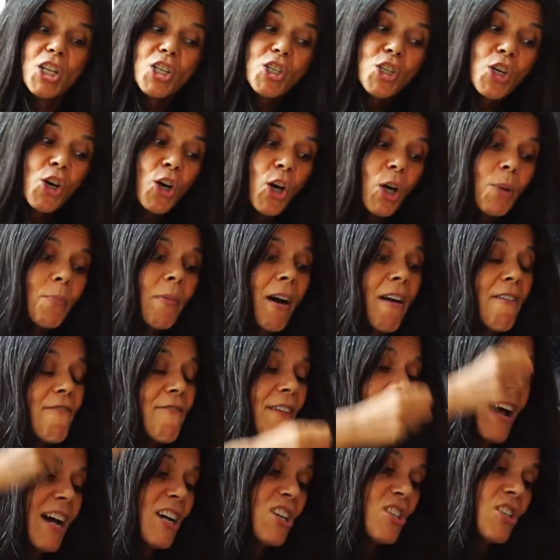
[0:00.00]
took my
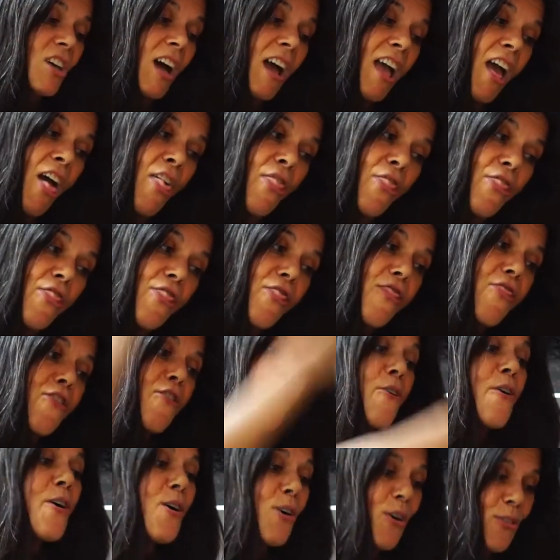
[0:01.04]
flashlight and
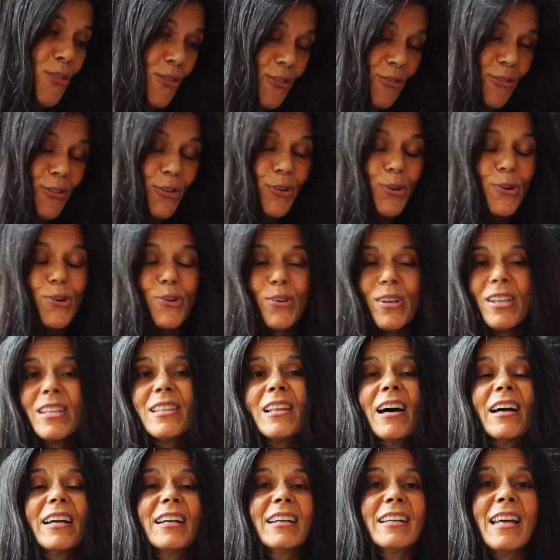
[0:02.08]
threw it on the floor in
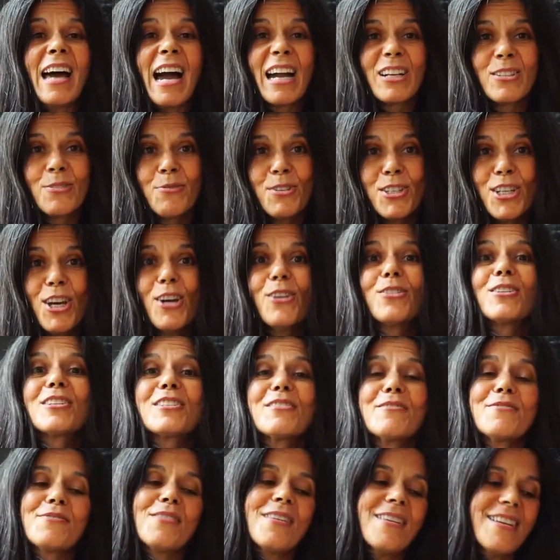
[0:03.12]
like an act of total
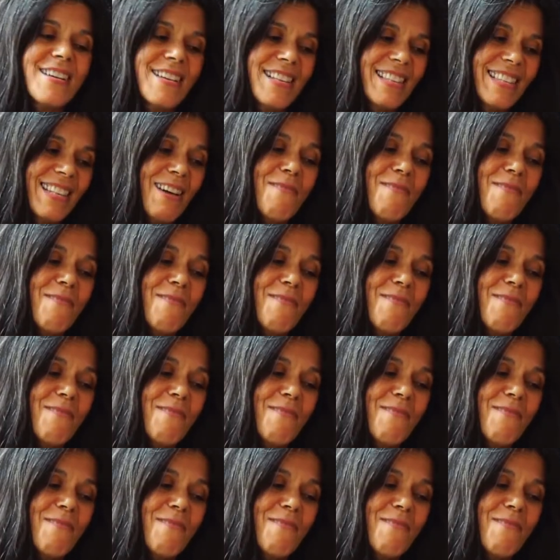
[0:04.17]
defiance.